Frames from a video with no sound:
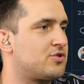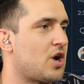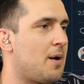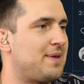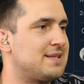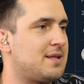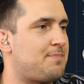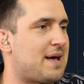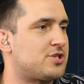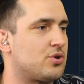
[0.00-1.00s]
Trump is the
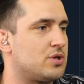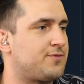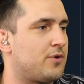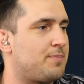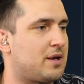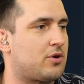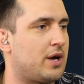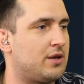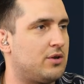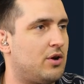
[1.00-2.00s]
best choice for
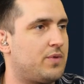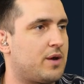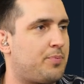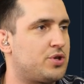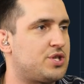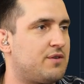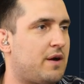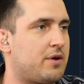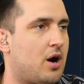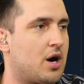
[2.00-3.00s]
Bitcoin. You know, they're pushing
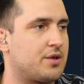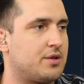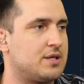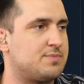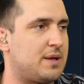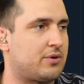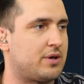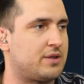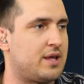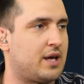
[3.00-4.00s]
very hard on this
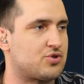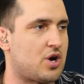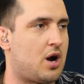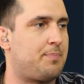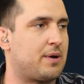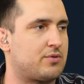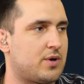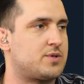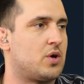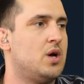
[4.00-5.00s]
Bitcoin thing and Trump and
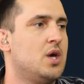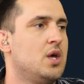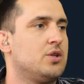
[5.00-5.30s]
crypto.